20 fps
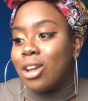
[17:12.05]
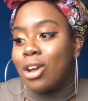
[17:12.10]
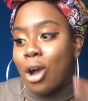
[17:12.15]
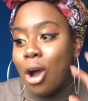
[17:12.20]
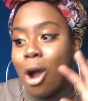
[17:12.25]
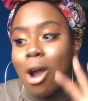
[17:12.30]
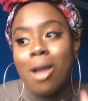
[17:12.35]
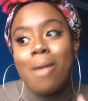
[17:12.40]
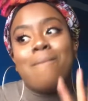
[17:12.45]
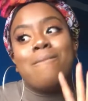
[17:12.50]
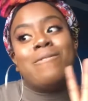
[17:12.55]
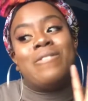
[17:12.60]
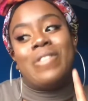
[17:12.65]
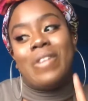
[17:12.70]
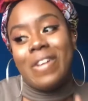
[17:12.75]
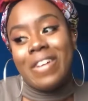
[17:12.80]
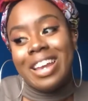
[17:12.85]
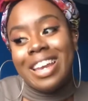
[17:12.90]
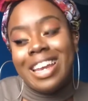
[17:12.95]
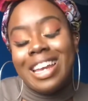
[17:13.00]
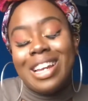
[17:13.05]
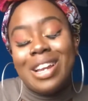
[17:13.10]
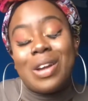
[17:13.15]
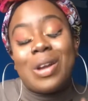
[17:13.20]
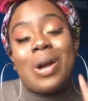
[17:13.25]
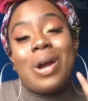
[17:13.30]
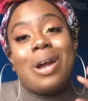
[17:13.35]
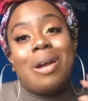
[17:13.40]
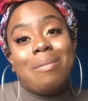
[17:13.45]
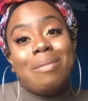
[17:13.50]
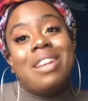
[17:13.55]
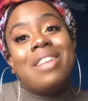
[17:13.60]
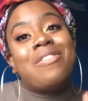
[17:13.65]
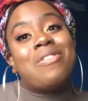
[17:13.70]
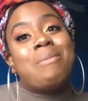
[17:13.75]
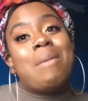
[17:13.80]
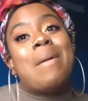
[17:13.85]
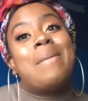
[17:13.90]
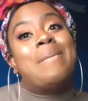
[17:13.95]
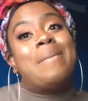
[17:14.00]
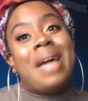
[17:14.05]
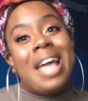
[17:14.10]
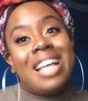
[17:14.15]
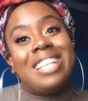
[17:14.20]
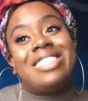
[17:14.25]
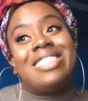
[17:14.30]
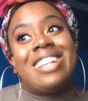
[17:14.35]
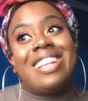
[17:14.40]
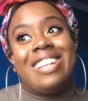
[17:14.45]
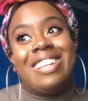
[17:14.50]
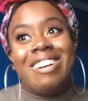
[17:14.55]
Like, I'm fine. Like, I'm living my best